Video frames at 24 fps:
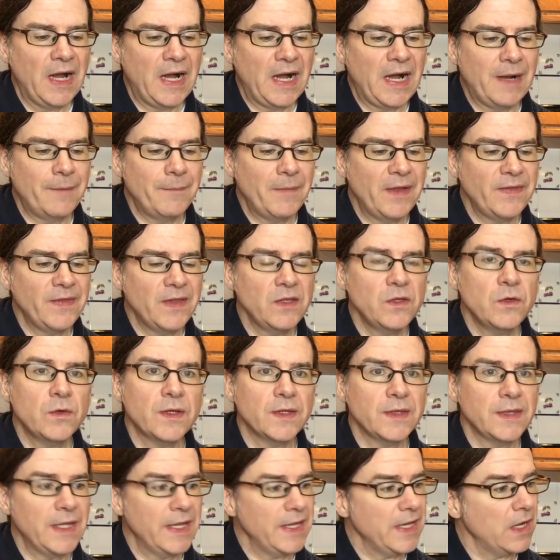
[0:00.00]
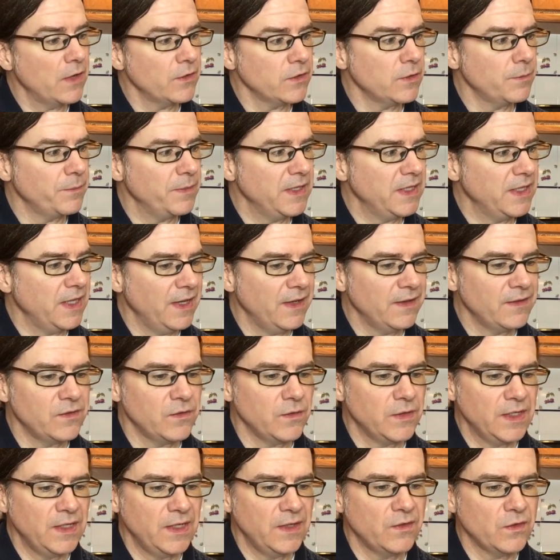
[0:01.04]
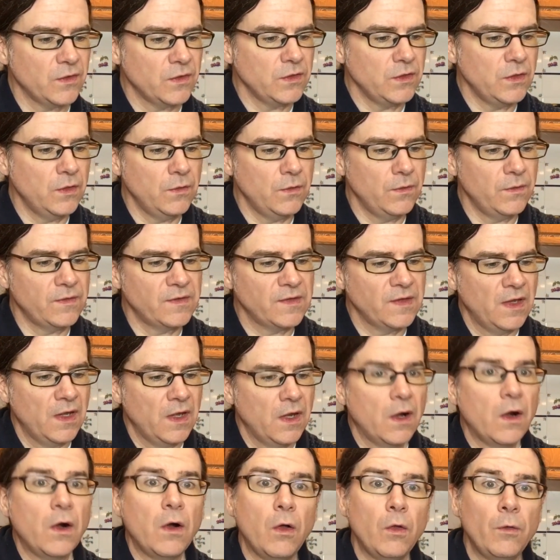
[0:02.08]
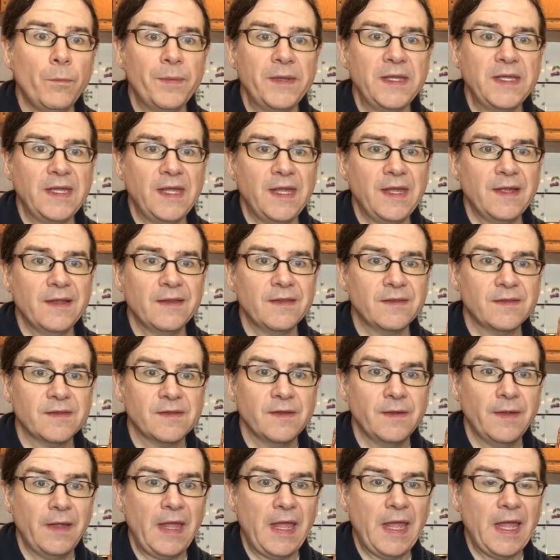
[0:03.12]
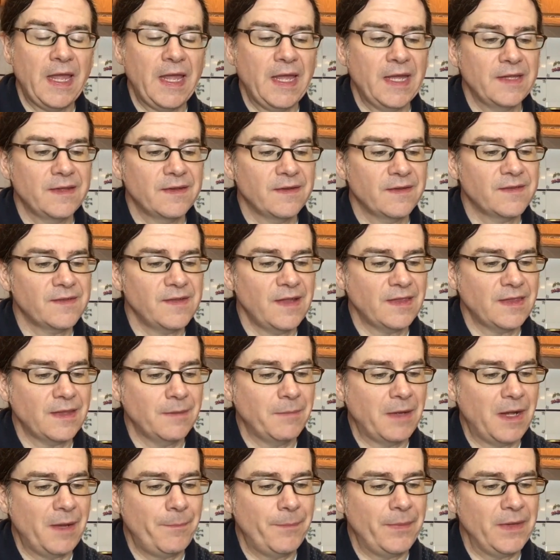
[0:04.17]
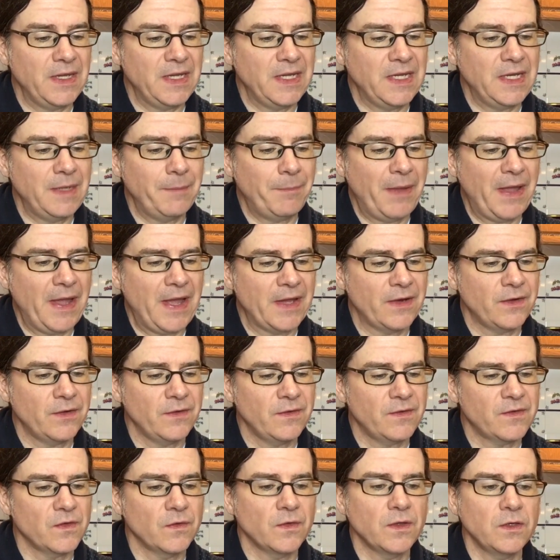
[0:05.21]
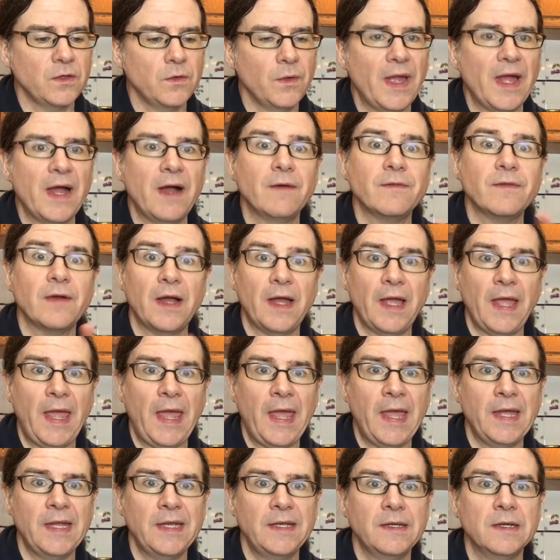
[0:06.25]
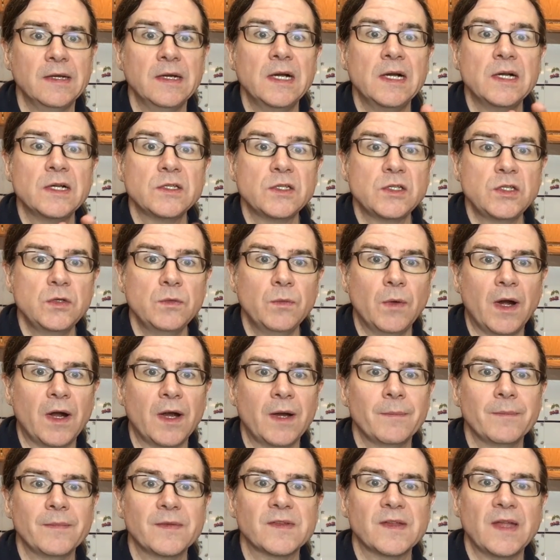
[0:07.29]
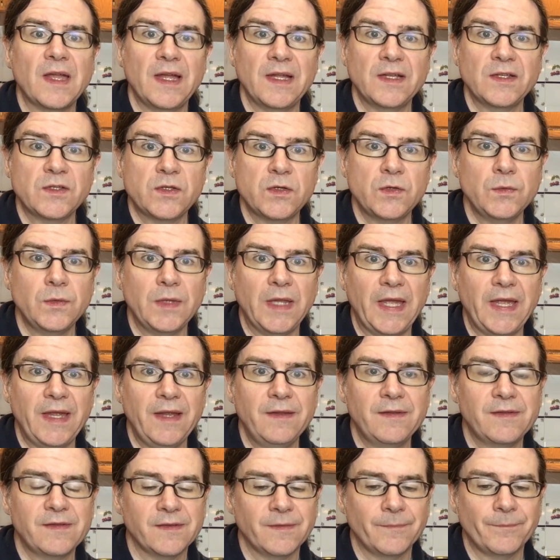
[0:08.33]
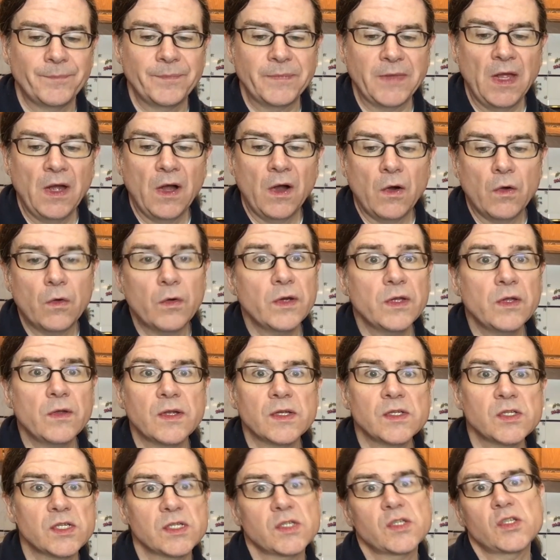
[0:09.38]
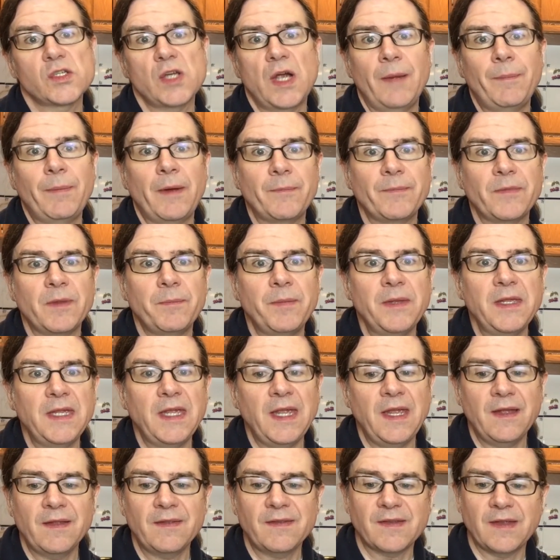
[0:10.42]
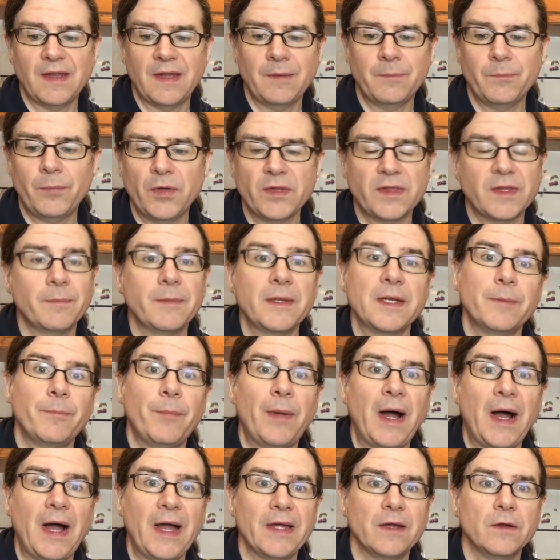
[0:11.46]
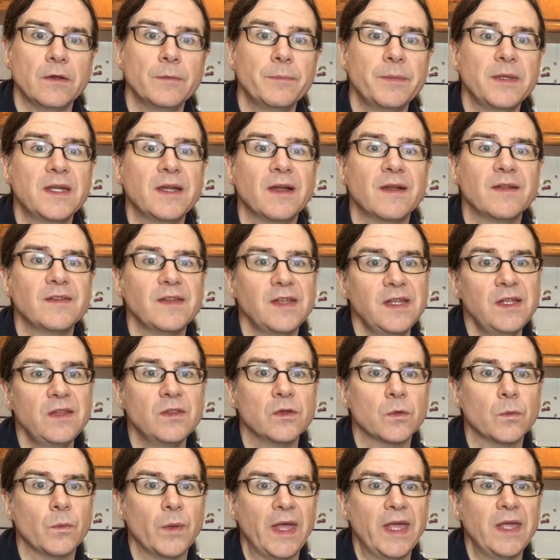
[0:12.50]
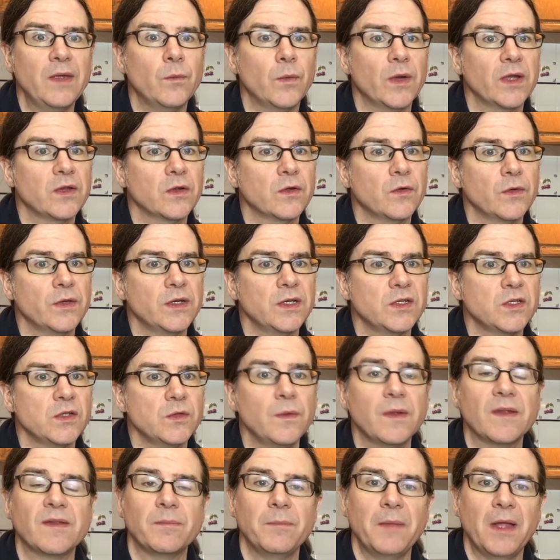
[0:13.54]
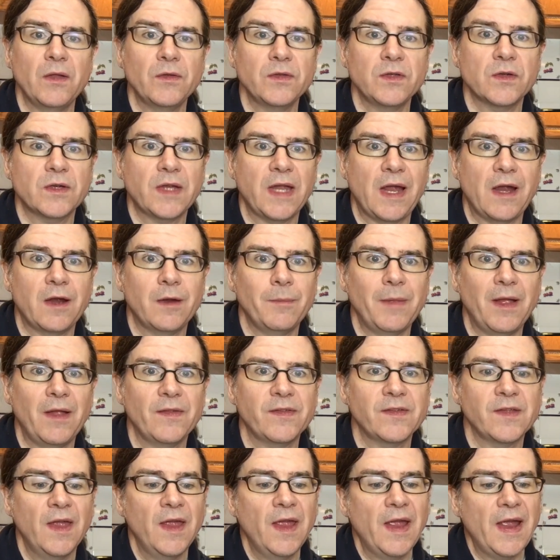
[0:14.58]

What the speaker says: And then you can lay out your pecans. You can either use whole pecans and set them up in a pattern so that you have a head, 2 arms, and 2 legs. Or you can just chop up the pecans and put them in a pile, because either way, what you're going to do is melt your caramels